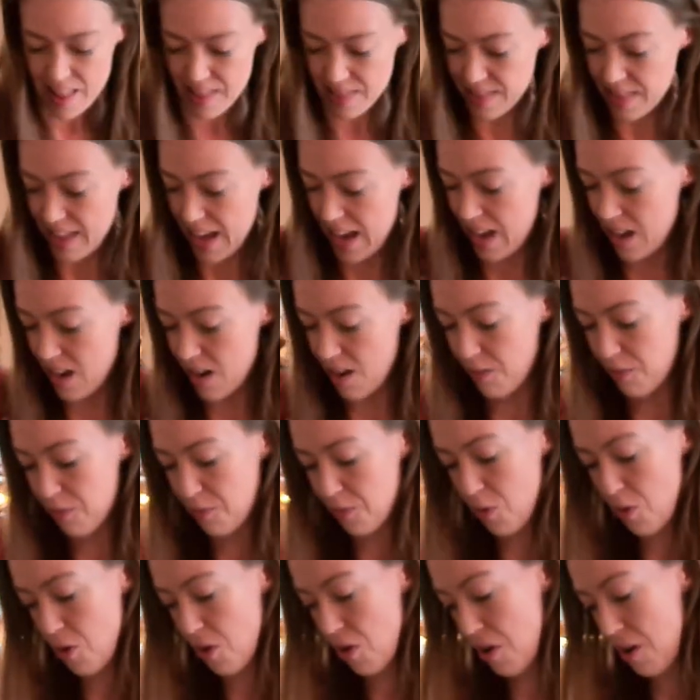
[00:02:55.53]
Then
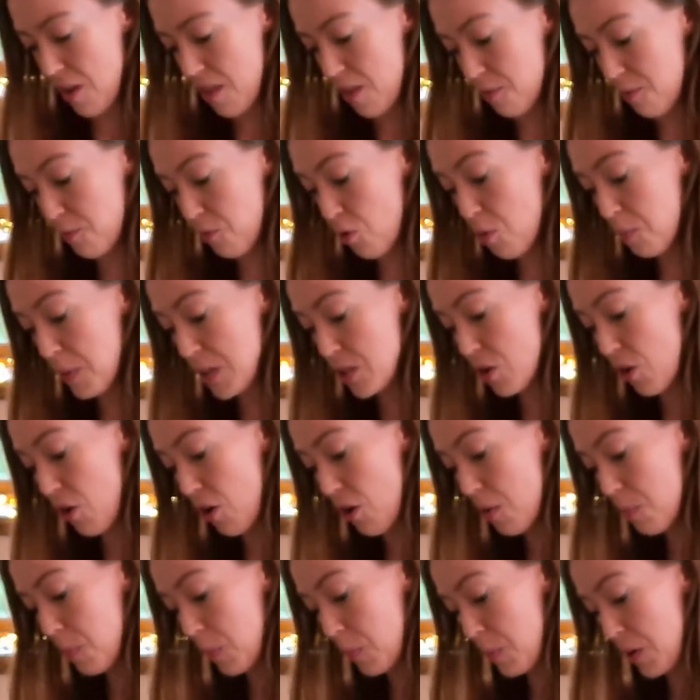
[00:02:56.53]
for the foamy
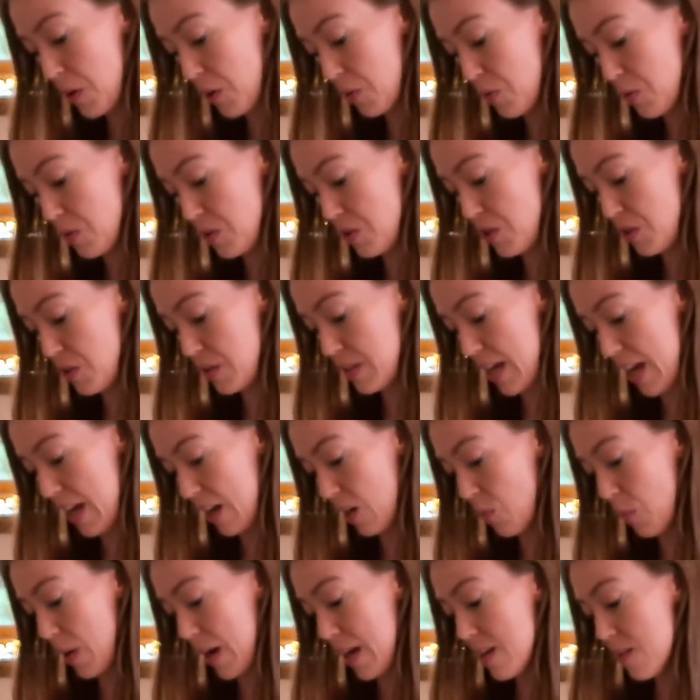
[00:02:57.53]
top, we are going to use
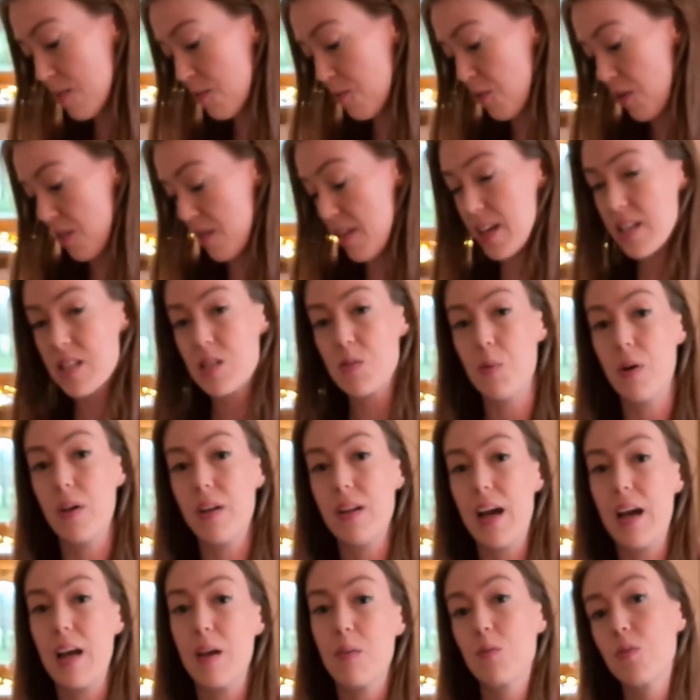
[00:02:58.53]
egg white. For this
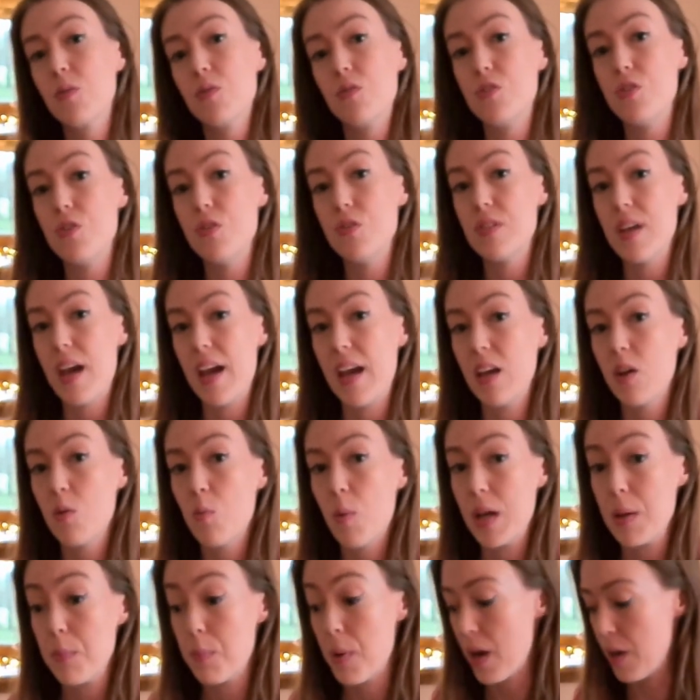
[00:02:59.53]
one, I'm going to use egg
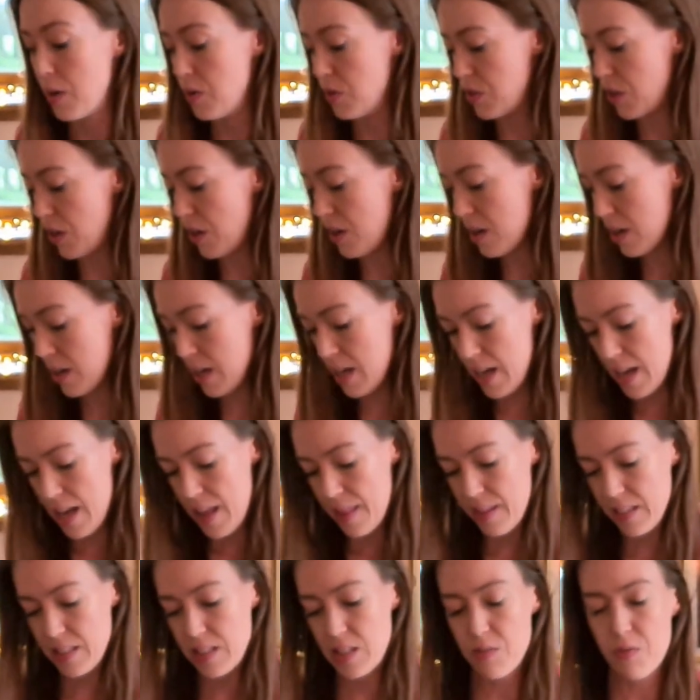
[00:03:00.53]
white powder.
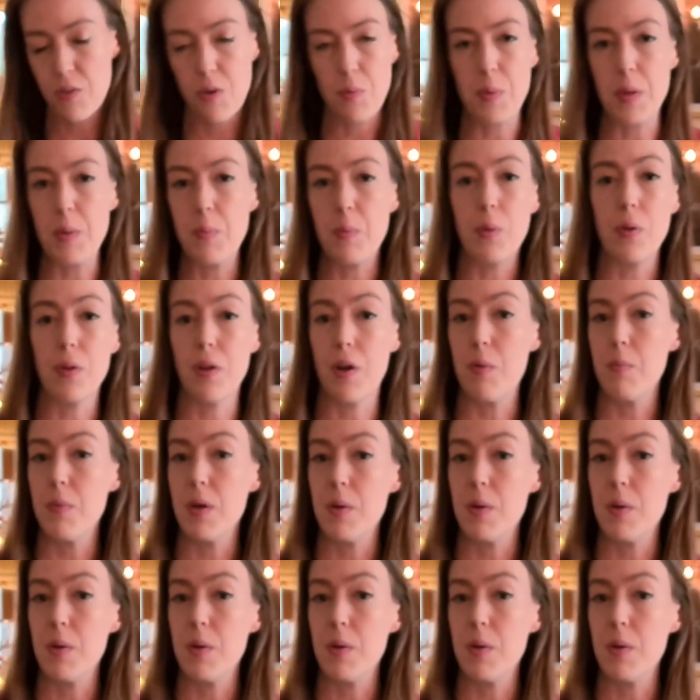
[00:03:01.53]
This is for people that are